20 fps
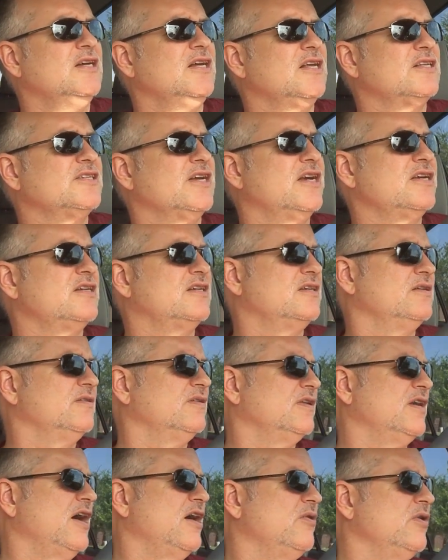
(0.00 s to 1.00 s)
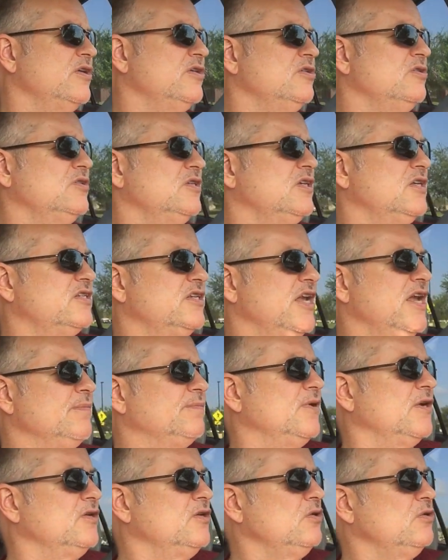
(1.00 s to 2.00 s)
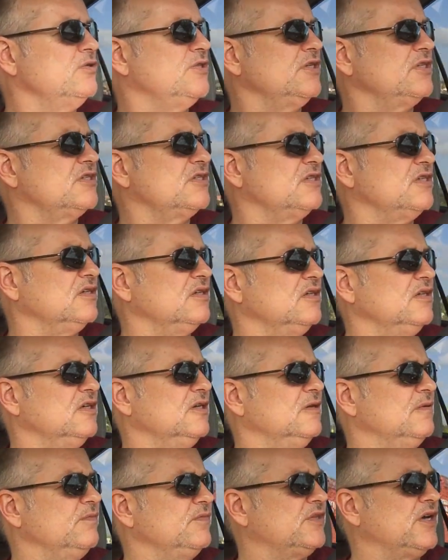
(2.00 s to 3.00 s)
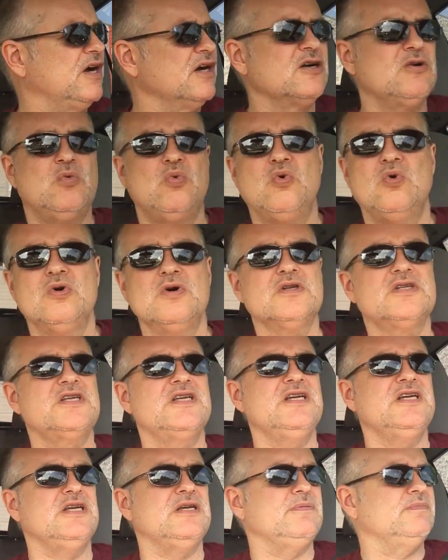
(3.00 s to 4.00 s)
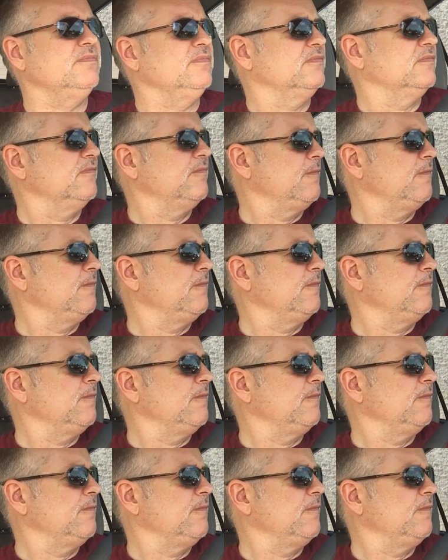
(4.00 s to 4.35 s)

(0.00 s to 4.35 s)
it's like how I use the example I use, it's the tug of war team,